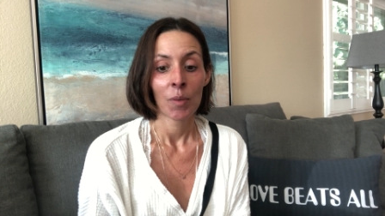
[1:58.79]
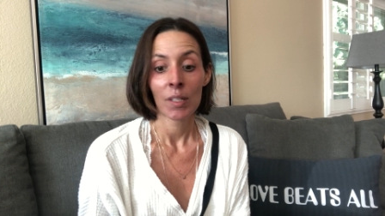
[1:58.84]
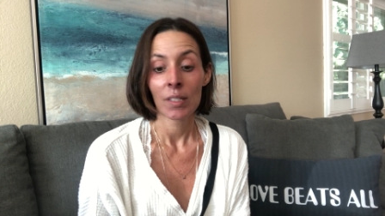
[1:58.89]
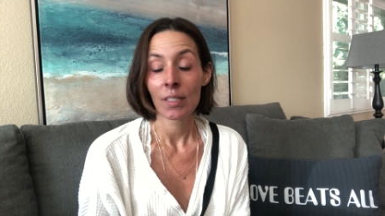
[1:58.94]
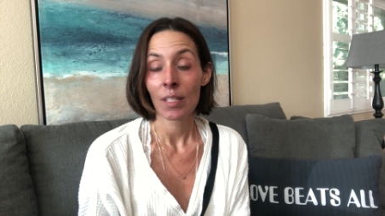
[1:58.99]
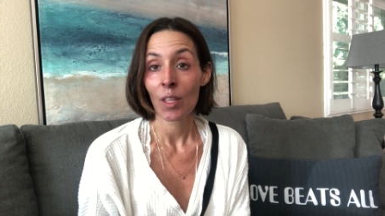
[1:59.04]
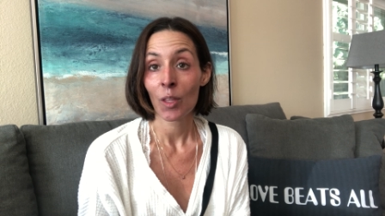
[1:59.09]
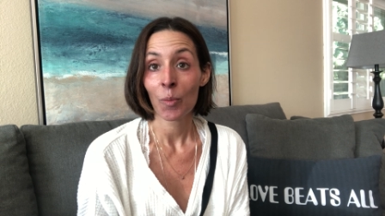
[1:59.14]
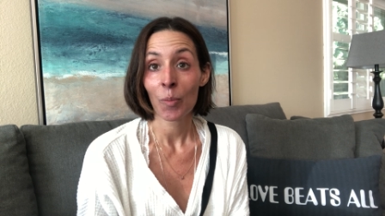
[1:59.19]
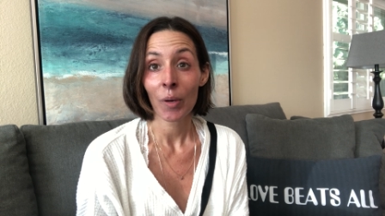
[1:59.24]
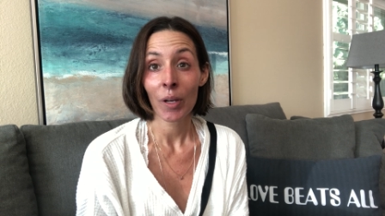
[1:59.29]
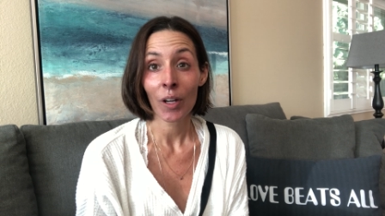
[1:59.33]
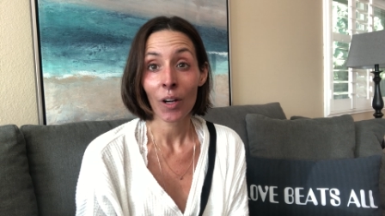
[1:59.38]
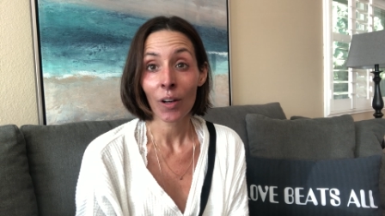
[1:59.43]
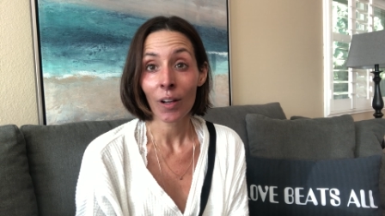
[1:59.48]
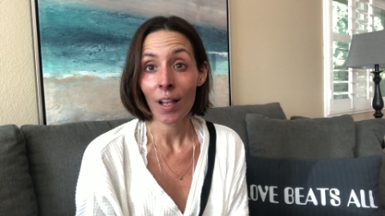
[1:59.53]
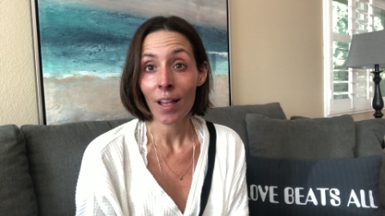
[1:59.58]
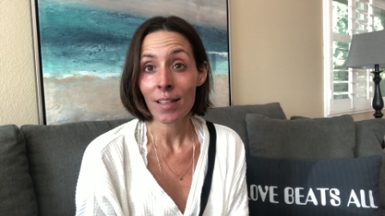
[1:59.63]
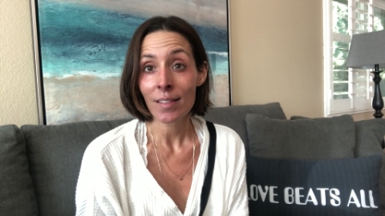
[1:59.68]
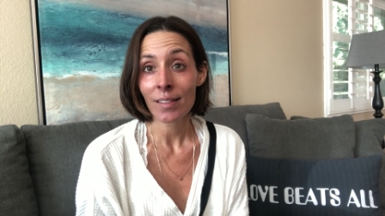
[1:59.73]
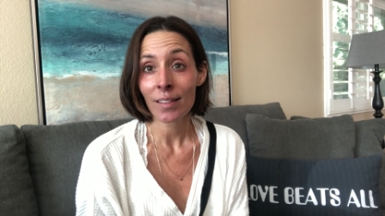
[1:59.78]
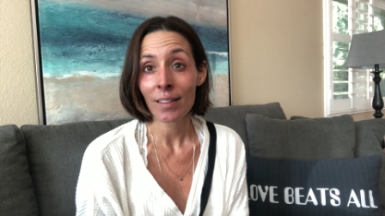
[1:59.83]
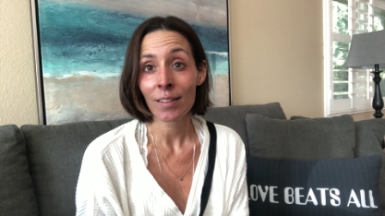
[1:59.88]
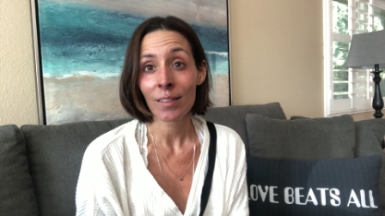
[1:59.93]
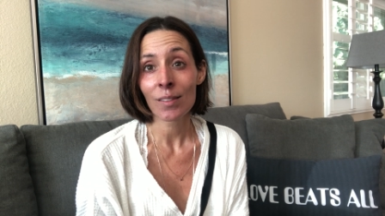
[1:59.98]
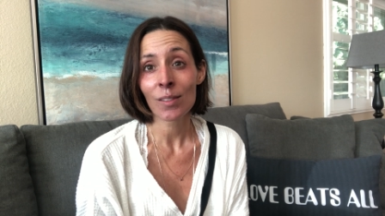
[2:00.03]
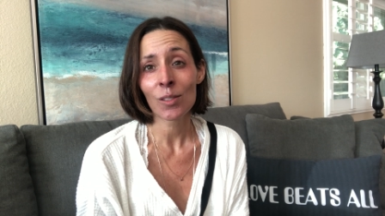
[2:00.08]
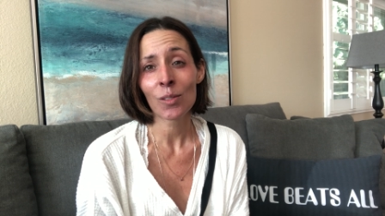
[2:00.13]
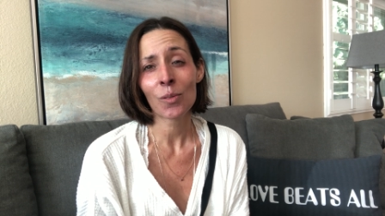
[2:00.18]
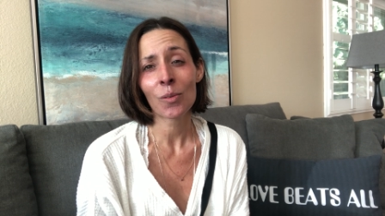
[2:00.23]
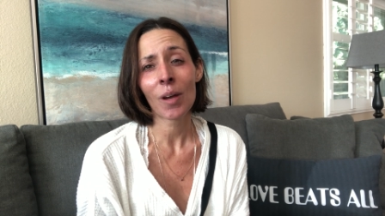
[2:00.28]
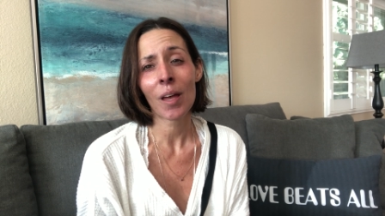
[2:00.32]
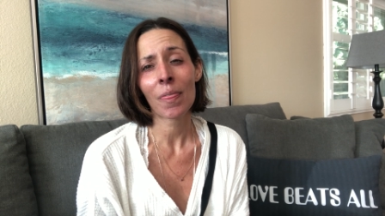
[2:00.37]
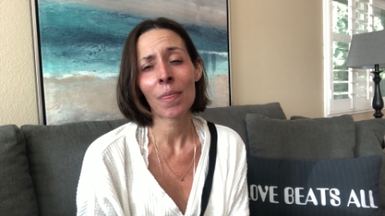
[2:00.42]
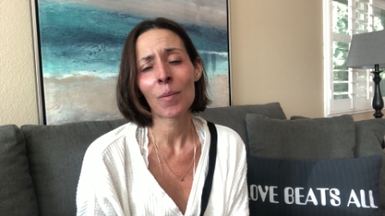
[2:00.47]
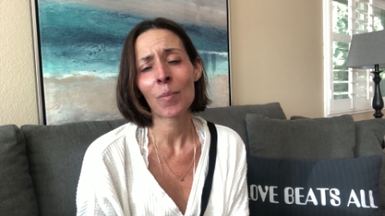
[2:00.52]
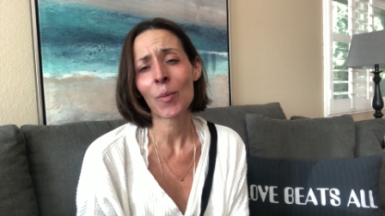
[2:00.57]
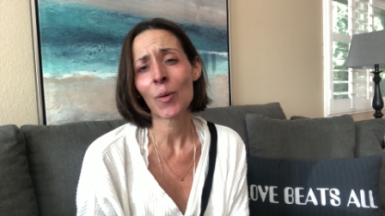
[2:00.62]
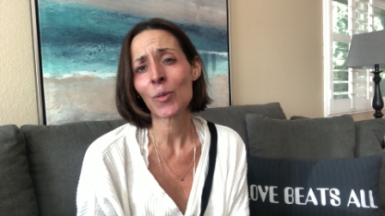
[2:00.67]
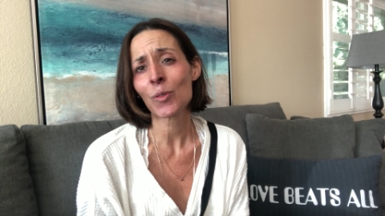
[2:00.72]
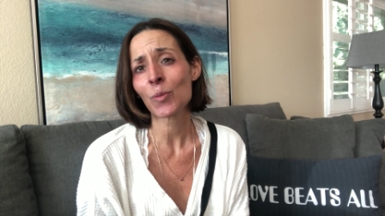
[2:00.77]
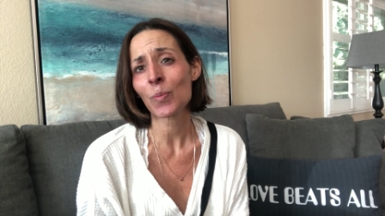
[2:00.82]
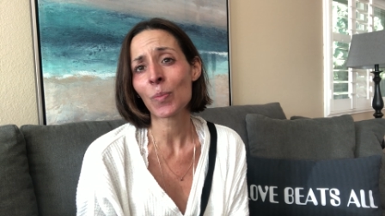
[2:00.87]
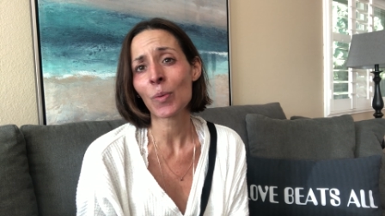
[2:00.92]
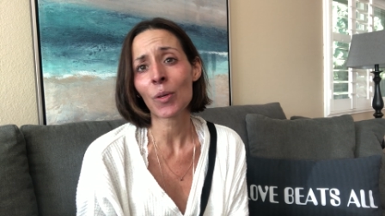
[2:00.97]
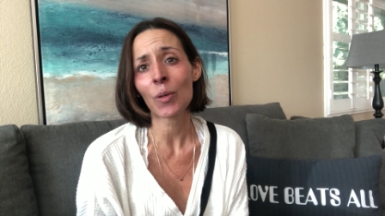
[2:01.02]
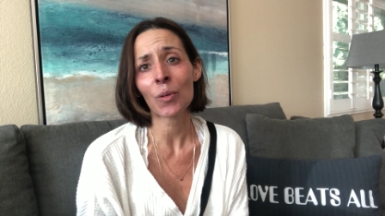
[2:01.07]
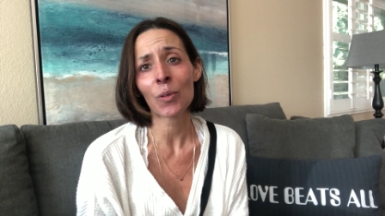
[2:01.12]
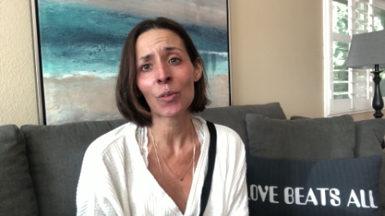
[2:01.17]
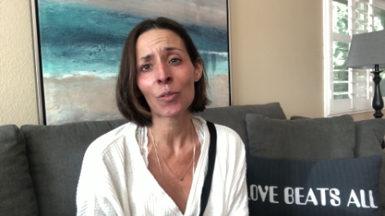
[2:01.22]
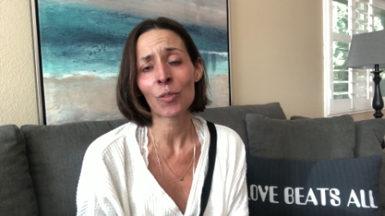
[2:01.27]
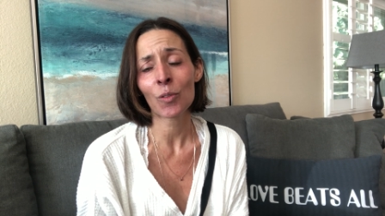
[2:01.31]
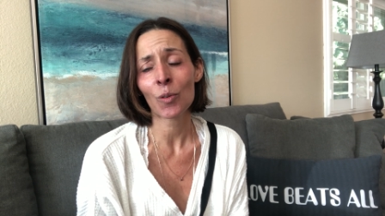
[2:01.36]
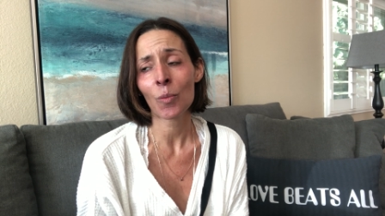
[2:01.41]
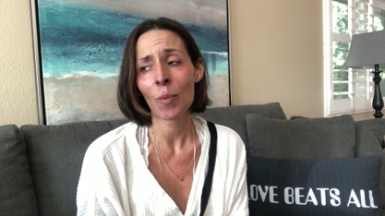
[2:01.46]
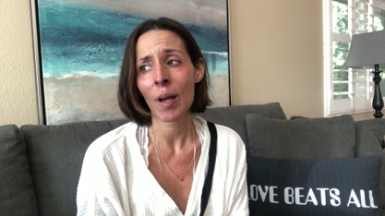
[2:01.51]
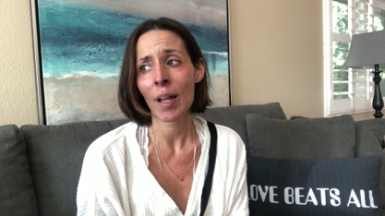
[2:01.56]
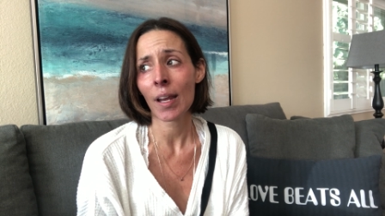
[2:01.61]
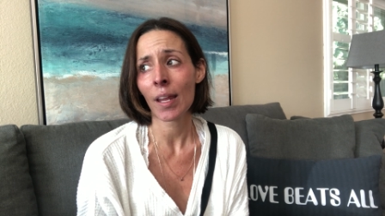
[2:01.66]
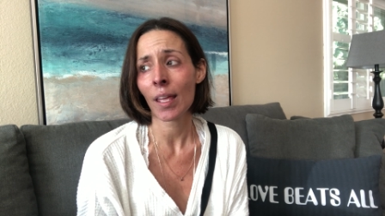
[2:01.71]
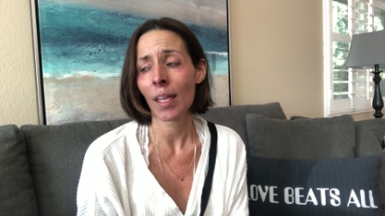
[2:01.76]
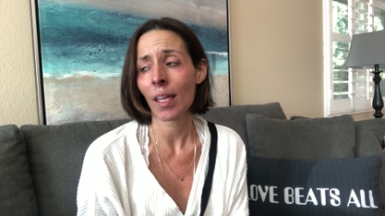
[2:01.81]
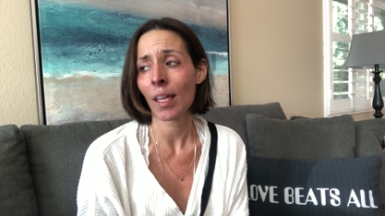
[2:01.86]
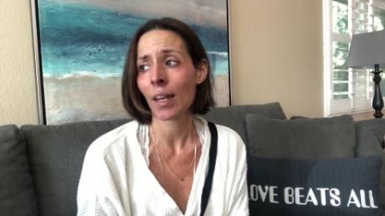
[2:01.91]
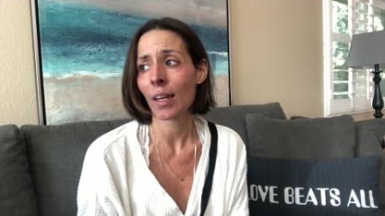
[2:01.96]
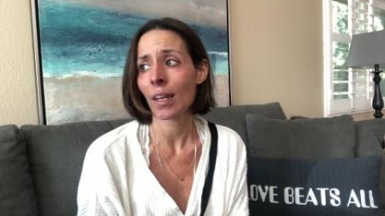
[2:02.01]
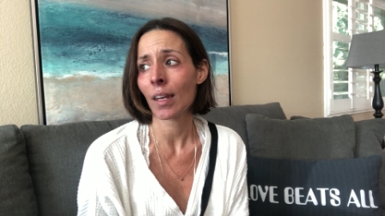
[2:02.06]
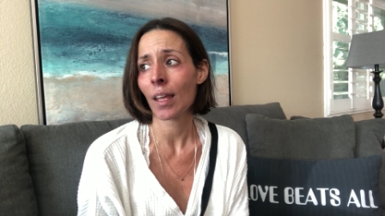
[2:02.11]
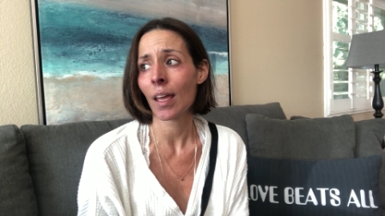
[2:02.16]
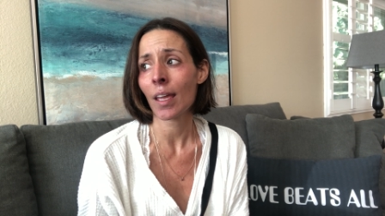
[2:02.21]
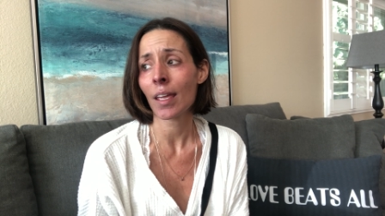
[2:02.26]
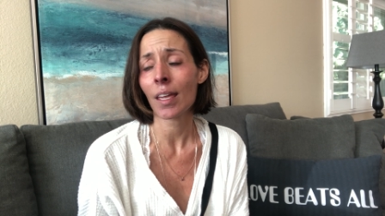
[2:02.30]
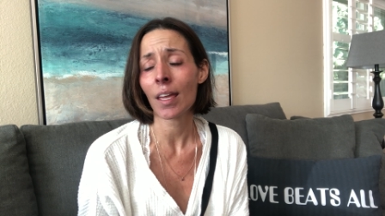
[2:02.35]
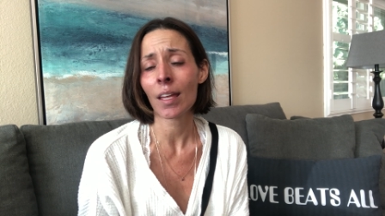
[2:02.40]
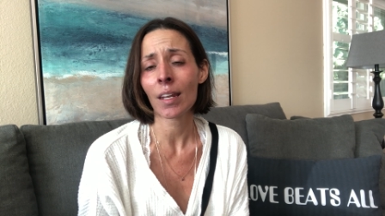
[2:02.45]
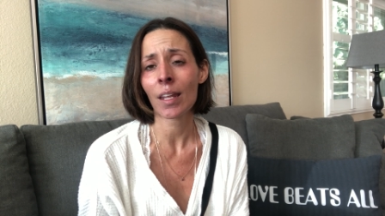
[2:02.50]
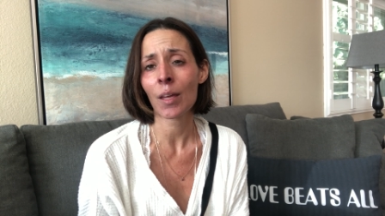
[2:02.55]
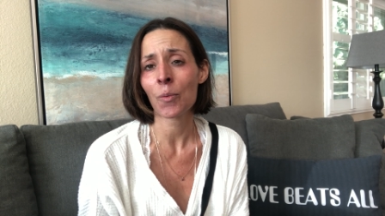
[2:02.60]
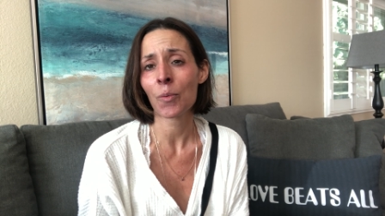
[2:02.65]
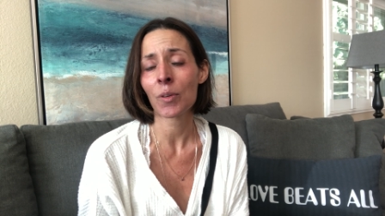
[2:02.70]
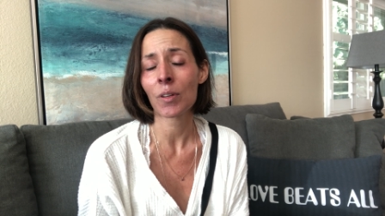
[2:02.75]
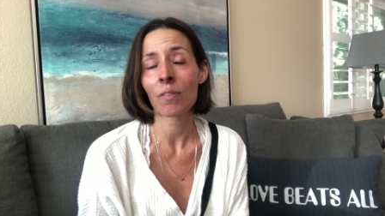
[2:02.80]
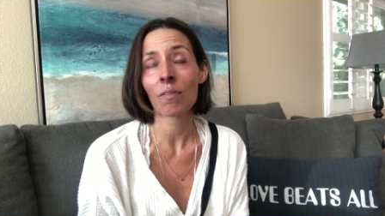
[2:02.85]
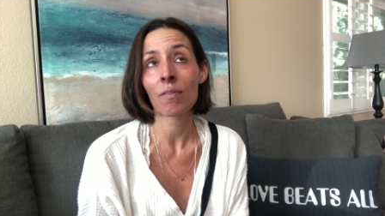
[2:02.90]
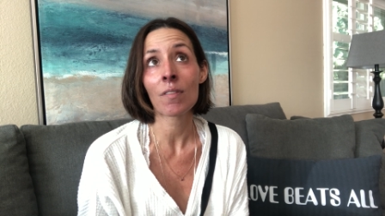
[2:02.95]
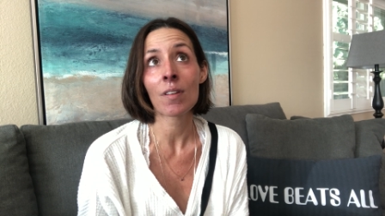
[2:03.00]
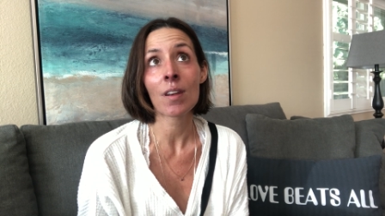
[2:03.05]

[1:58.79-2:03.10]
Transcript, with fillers: to celebrate our cousins who had the most beautiful wedding. And again, I would have